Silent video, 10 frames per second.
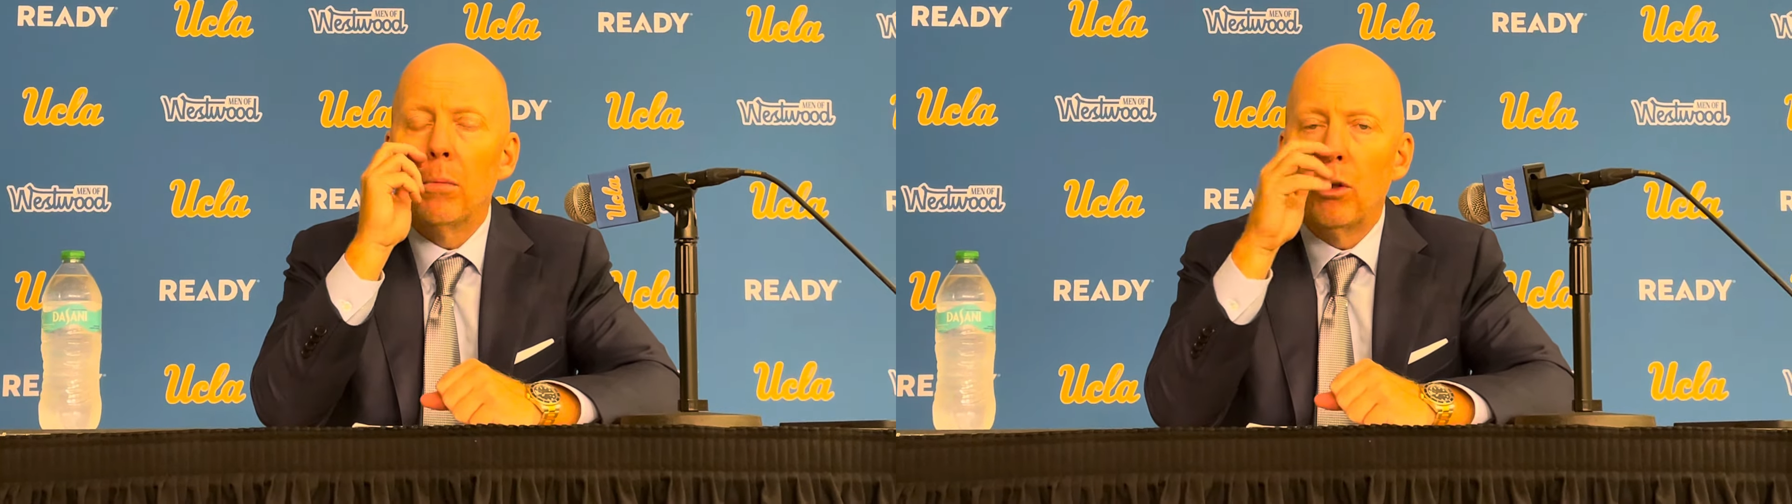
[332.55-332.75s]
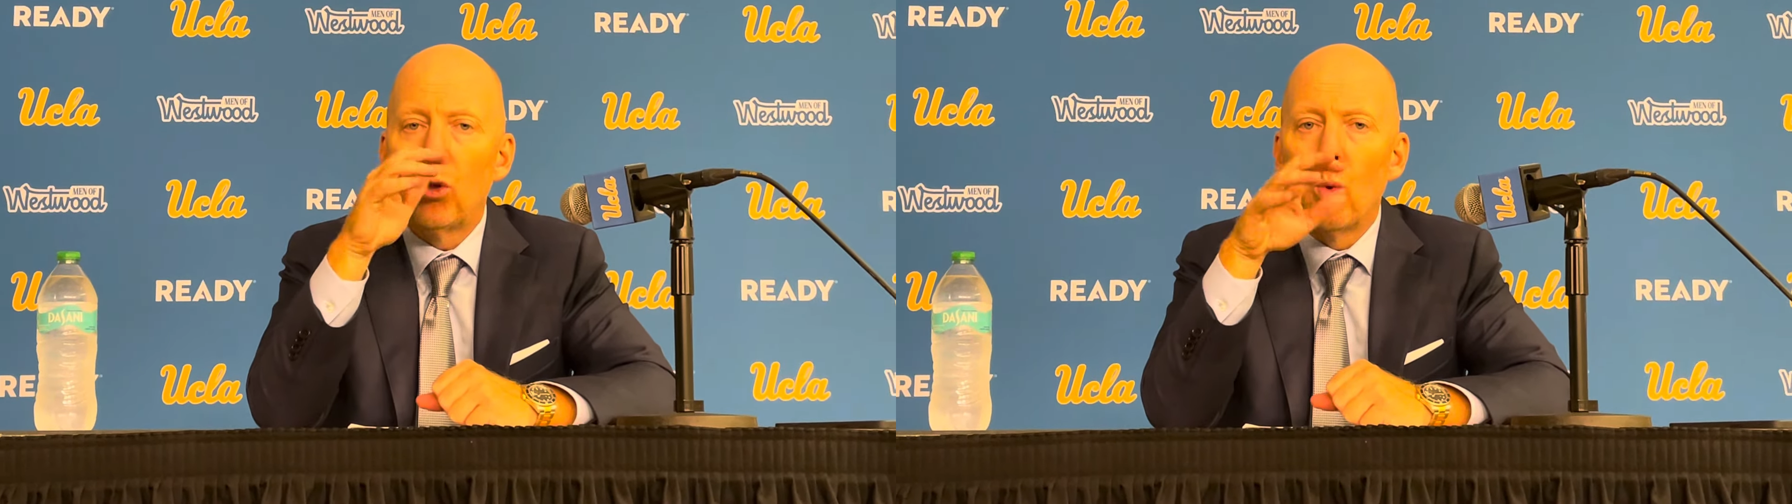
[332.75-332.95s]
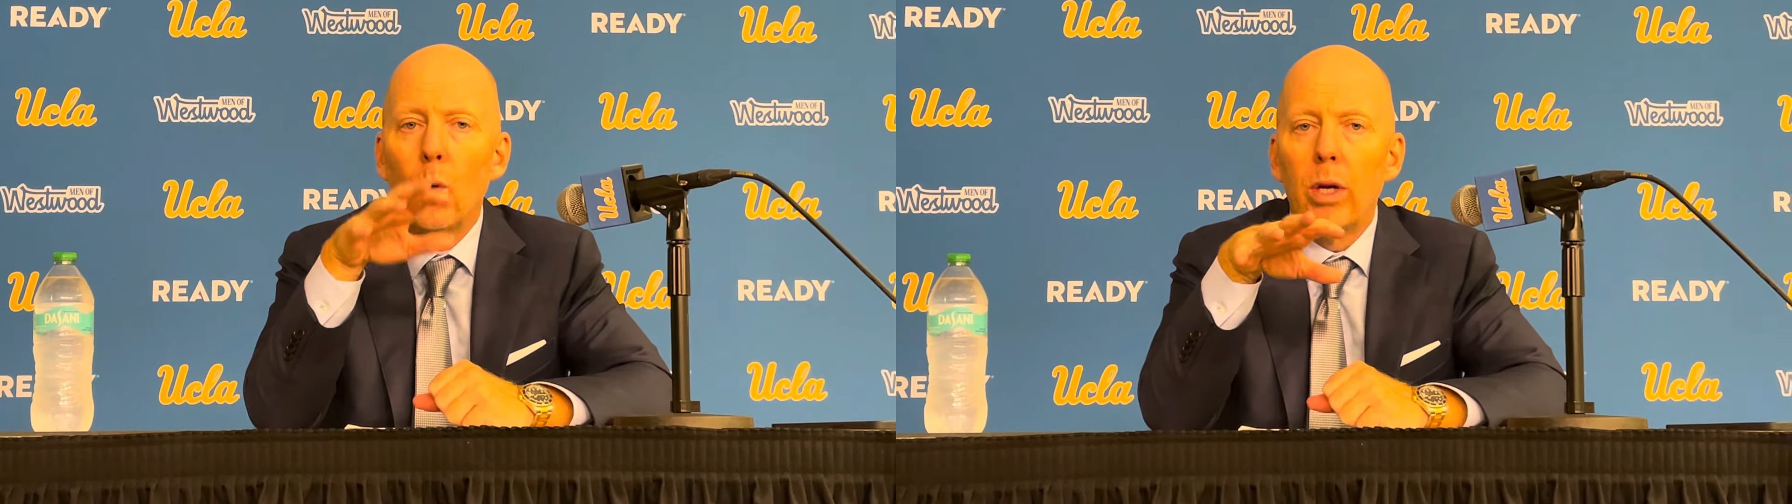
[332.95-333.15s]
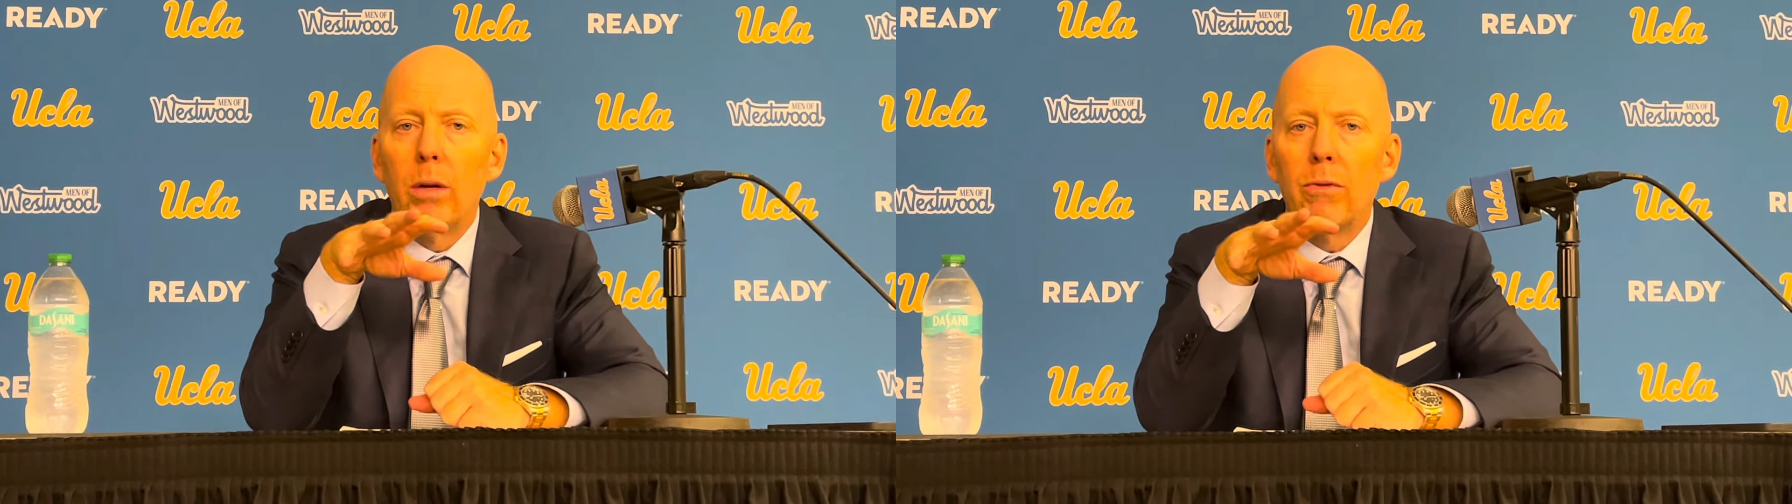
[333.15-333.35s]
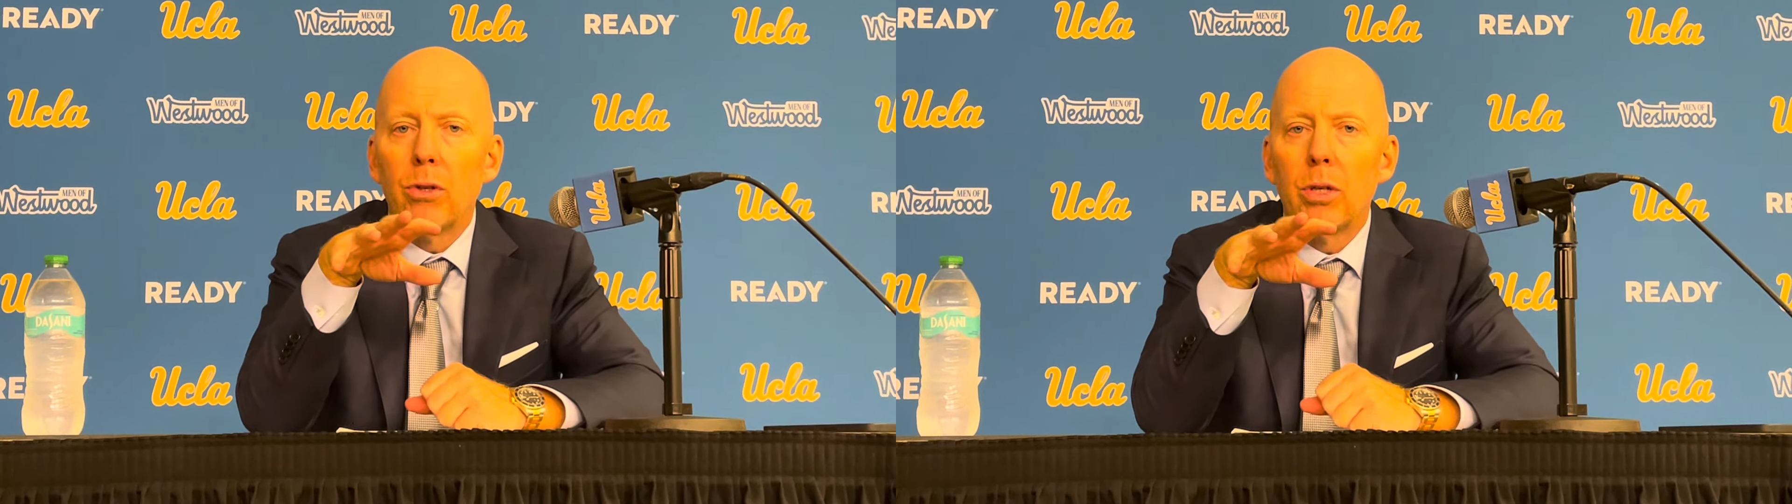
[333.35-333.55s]
maturity
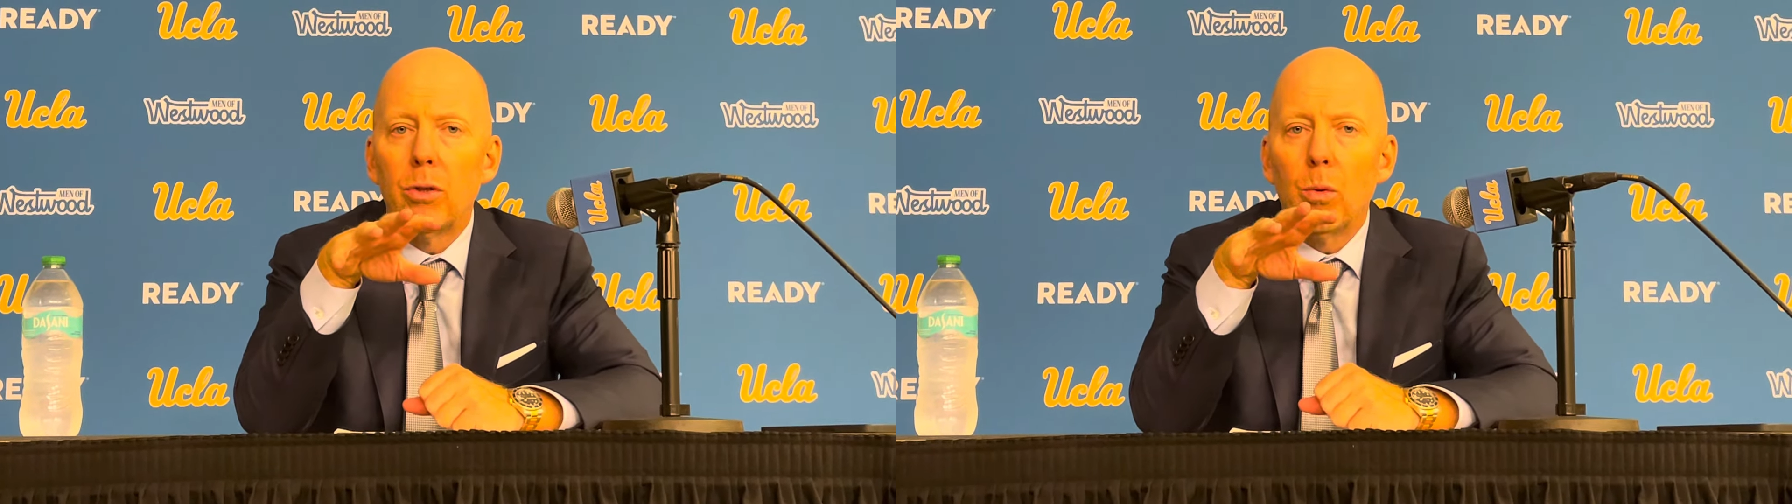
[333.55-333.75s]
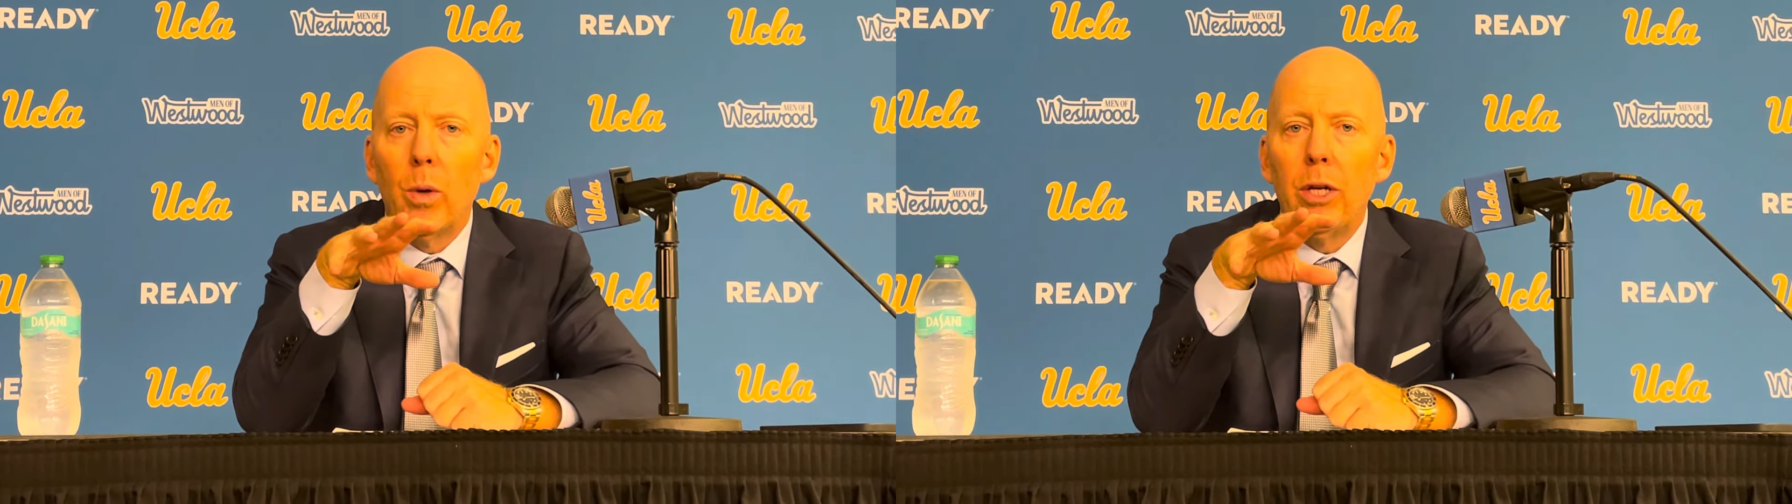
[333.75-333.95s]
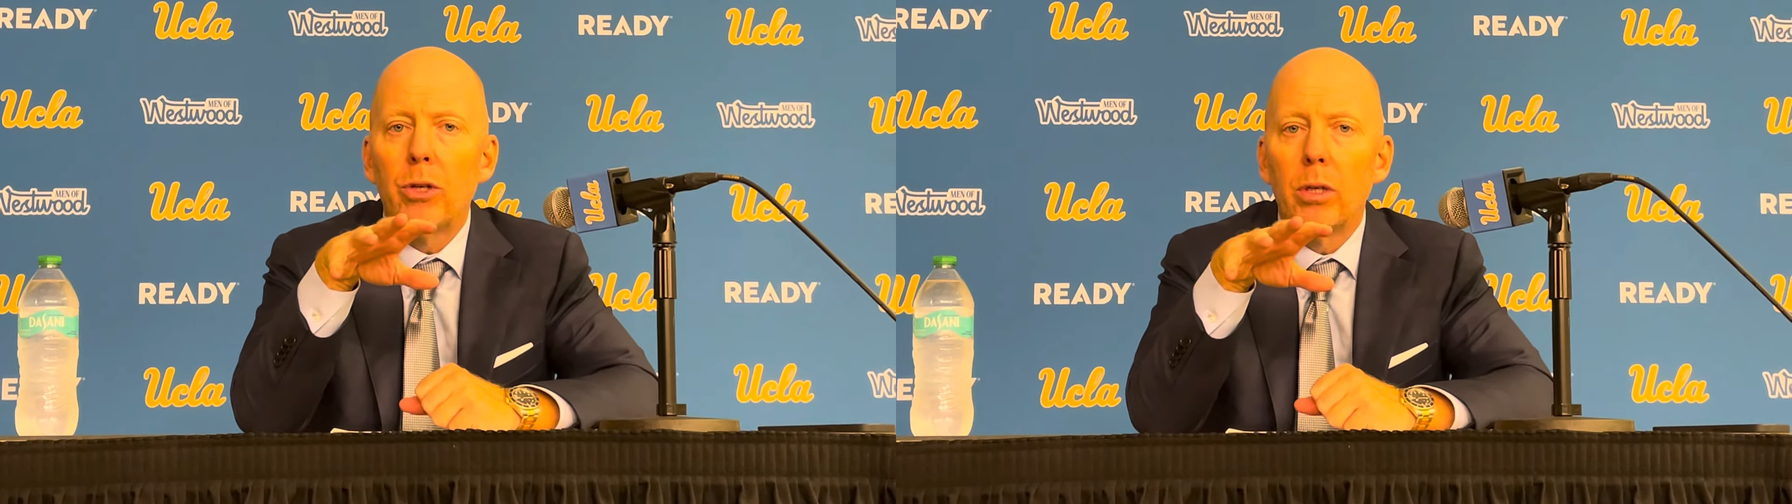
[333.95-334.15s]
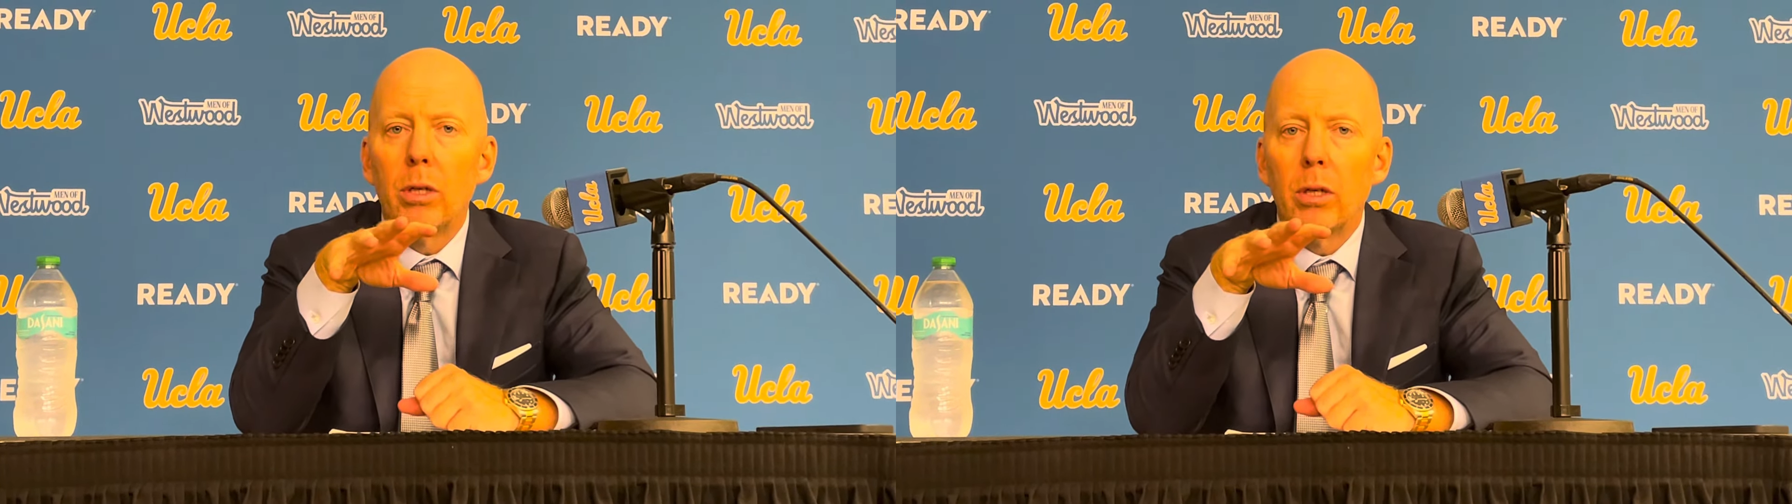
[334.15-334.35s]
of the situation